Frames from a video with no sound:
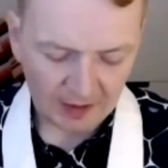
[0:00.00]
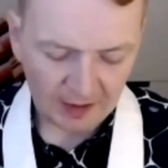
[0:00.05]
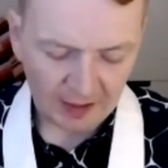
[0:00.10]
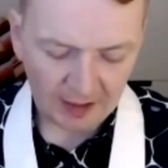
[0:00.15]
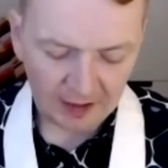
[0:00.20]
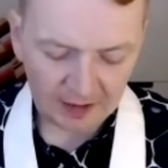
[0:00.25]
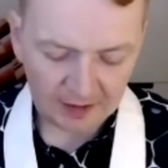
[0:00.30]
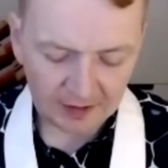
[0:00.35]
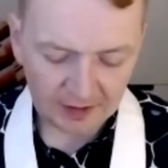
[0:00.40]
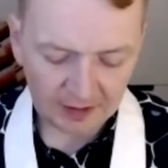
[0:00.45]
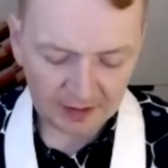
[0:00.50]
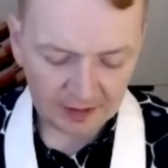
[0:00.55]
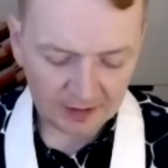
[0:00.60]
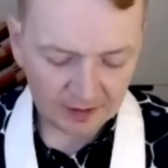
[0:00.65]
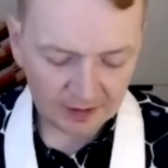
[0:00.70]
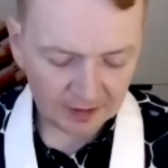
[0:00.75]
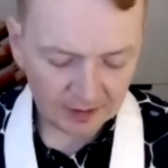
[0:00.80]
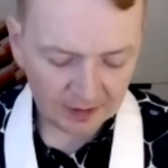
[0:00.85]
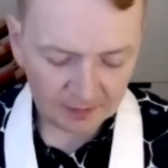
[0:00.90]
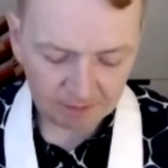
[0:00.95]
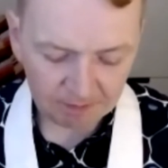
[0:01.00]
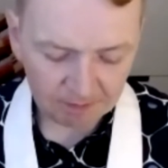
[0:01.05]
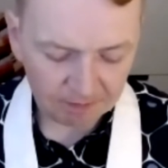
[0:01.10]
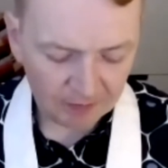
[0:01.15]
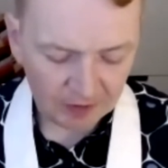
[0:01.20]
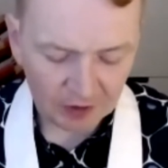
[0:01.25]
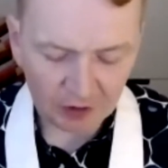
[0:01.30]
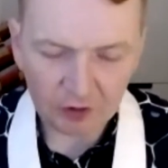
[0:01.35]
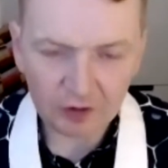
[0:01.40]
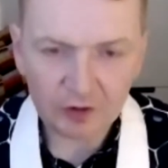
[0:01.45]
And
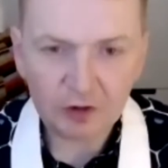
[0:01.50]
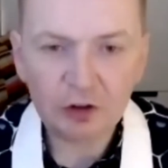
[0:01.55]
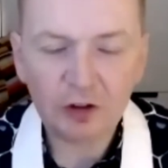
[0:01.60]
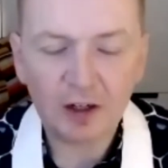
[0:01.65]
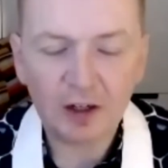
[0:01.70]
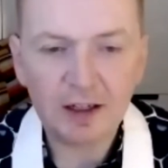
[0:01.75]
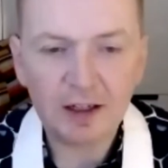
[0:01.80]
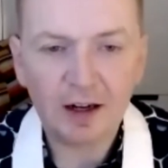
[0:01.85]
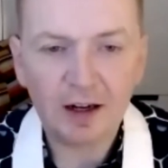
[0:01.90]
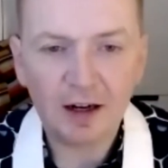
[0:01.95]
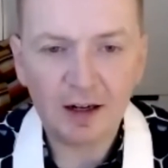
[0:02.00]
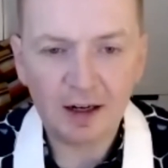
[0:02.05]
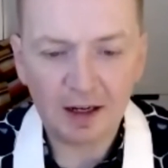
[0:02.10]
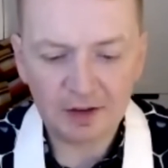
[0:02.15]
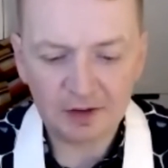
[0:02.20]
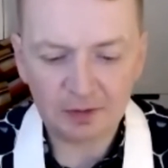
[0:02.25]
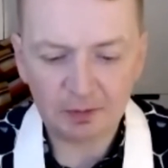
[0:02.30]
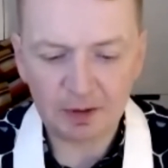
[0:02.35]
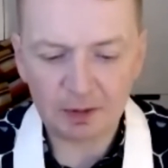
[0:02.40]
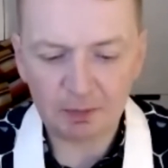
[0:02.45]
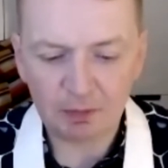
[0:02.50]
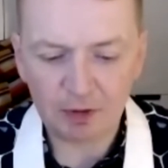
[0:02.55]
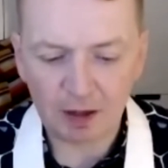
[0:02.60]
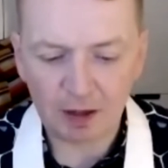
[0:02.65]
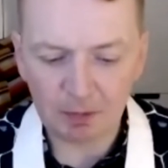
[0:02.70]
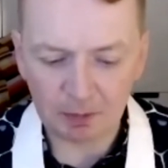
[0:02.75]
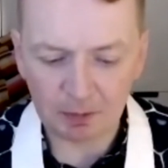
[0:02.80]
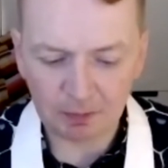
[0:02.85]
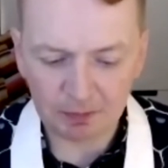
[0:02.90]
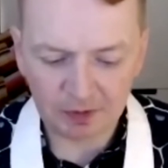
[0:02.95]
just trying to highlight some of the
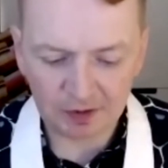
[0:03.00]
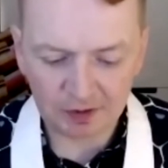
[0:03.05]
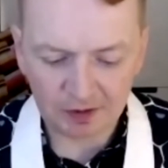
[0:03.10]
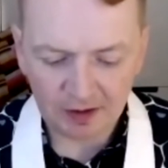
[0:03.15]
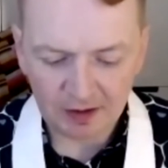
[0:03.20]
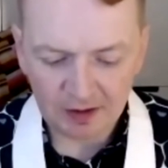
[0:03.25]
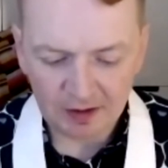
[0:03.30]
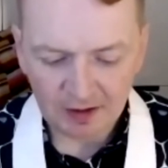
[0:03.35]
problems.